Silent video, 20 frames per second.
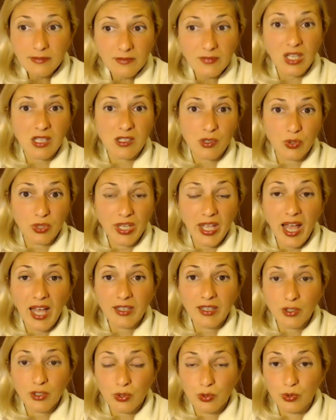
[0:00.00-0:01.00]
So they
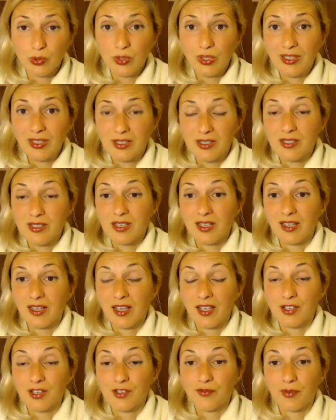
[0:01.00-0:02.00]
had to
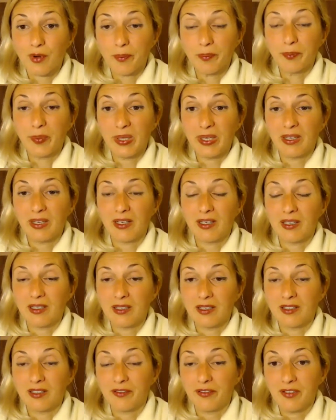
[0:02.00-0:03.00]
disengage from being
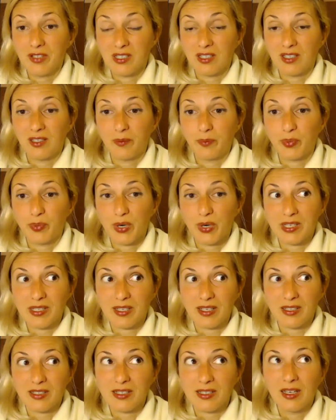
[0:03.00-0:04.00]
in a physical
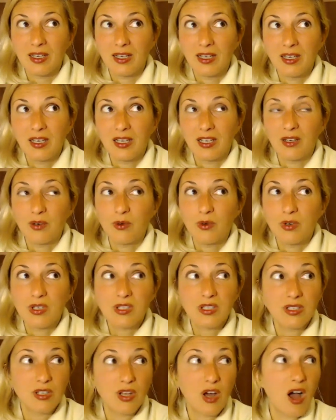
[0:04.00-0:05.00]
presence. It
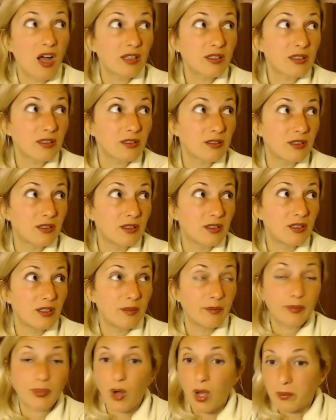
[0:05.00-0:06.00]
was not a
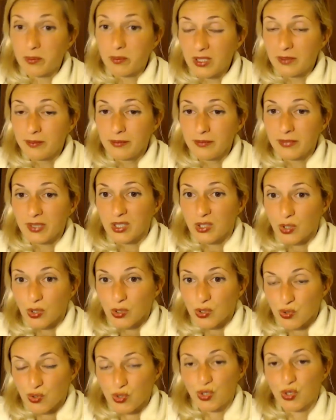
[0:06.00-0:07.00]
problem
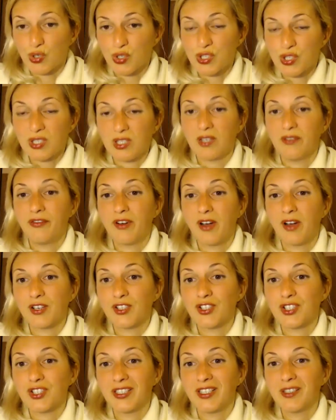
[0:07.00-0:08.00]
because they're still
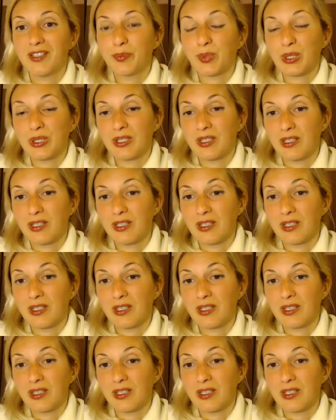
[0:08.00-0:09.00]
functioning, but
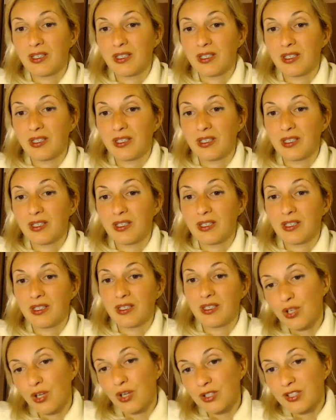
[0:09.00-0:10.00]

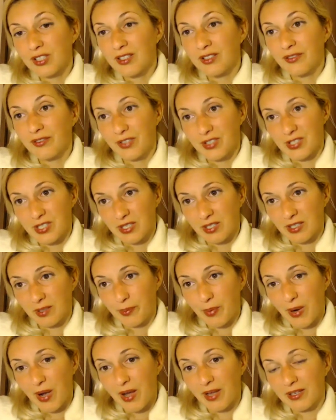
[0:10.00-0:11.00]
just not in the
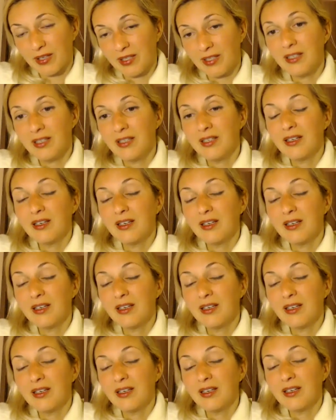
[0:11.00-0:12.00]
physical body.
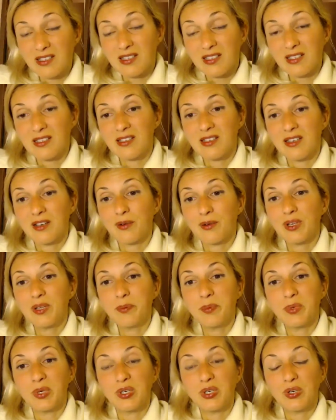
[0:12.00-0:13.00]
It was
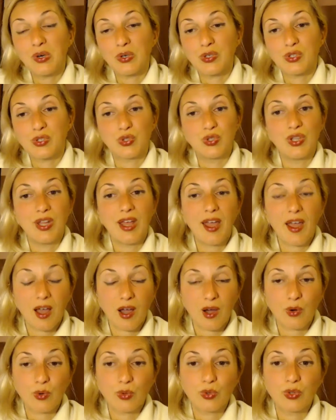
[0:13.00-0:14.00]
necessary because
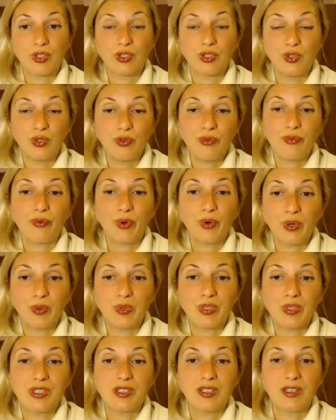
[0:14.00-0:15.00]
now the new
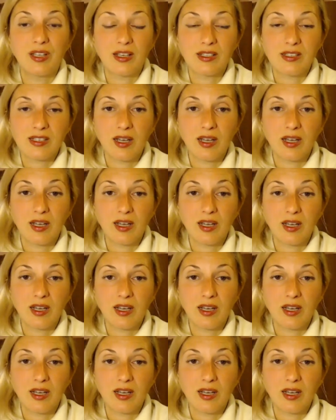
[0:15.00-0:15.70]
frequency that's coming